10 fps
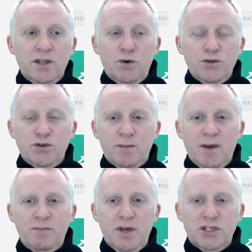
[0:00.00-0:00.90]
go to the
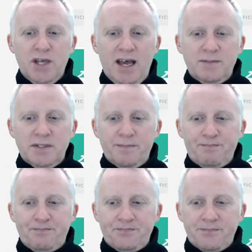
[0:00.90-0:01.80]
main page apps
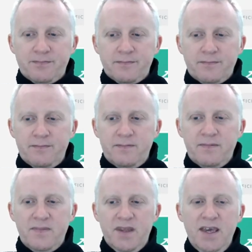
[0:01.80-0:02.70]

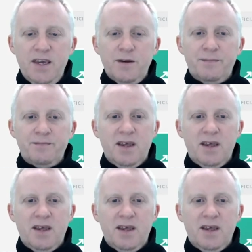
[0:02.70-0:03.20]
here